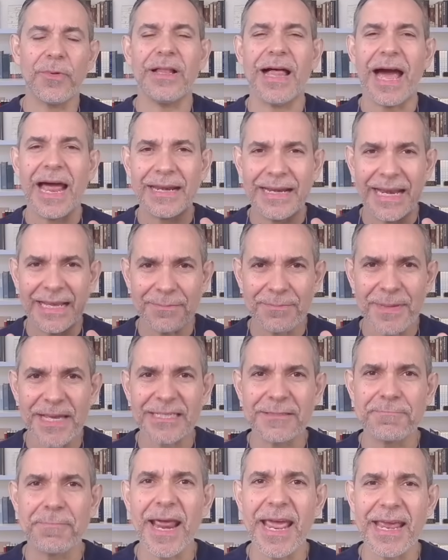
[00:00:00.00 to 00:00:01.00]
Well, let me
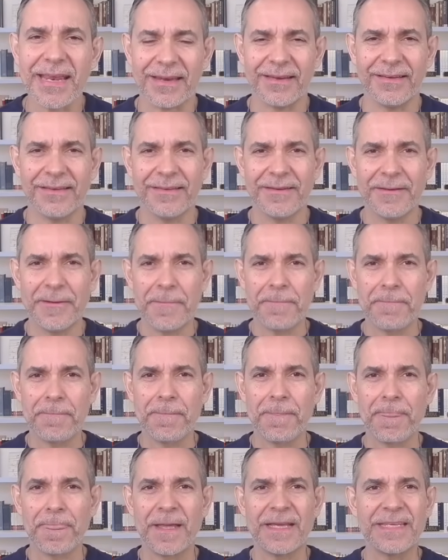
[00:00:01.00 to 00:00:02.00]
explain.
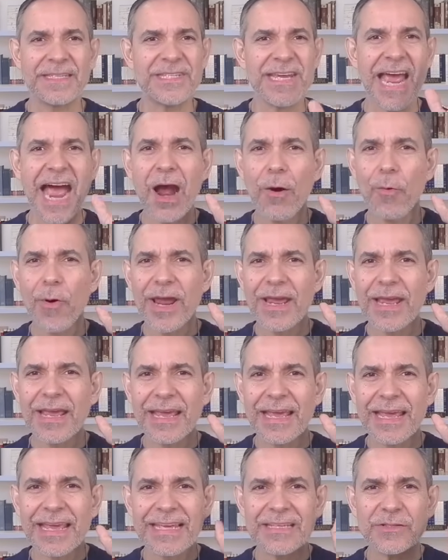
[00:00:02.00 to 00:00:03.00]

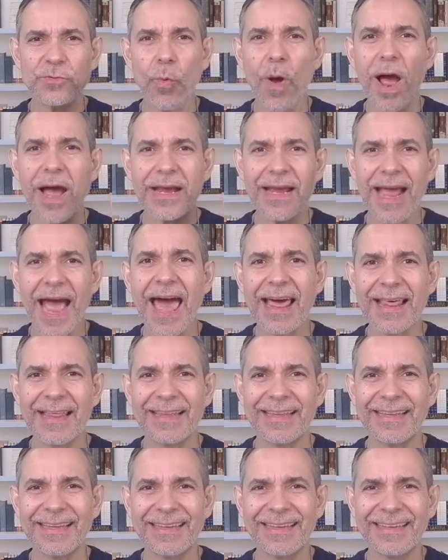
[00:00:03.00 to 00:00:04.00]
Yahweh is one
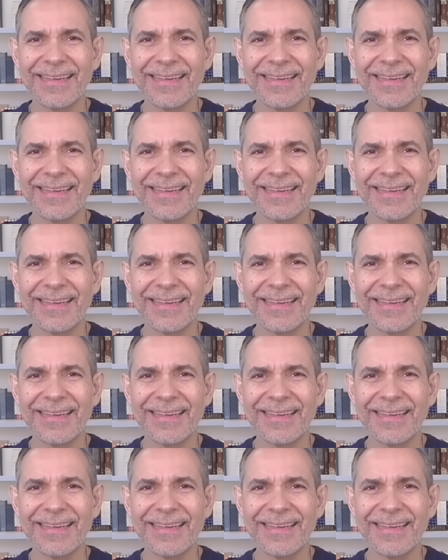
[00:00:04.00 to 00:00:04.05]
God.